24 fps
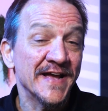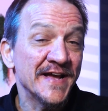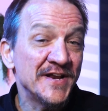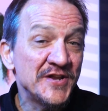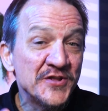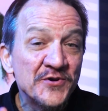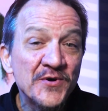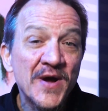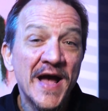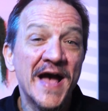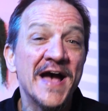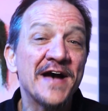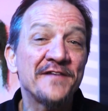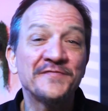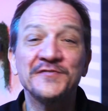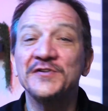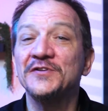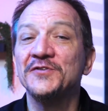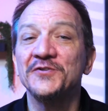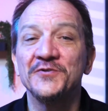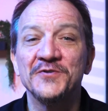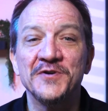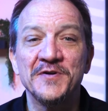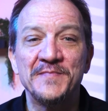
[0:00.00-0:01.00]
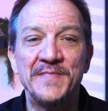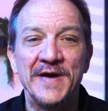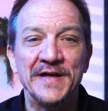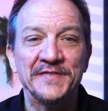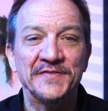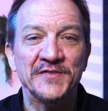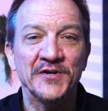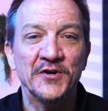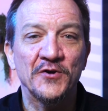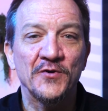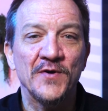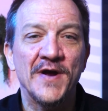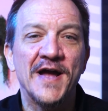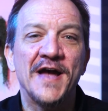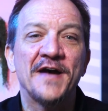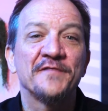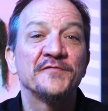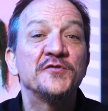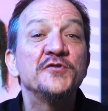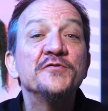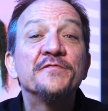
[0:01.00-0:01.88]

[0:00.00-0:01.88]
And you have to learn about the craft.